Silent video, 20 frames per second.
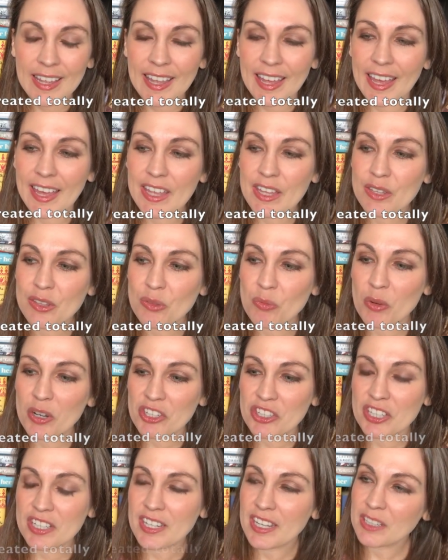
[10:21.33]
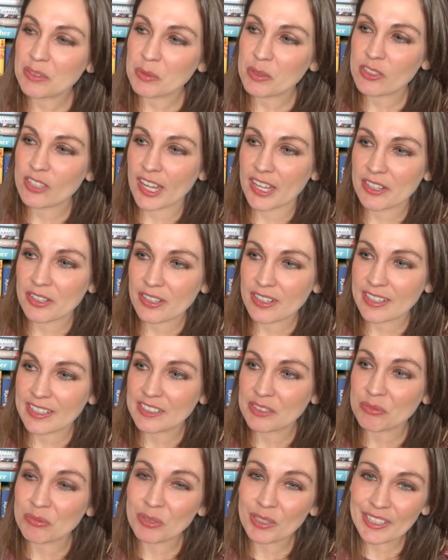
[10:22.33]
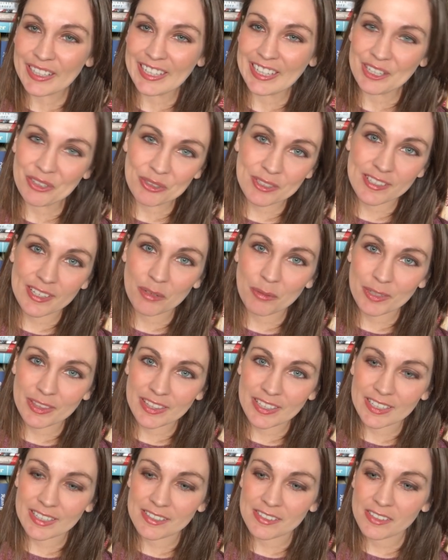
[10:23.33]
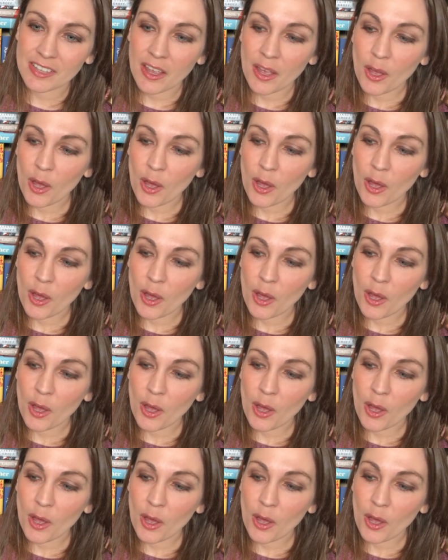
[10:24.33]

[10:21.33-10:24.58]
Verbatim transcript: And what she does with gender is really interesting with this.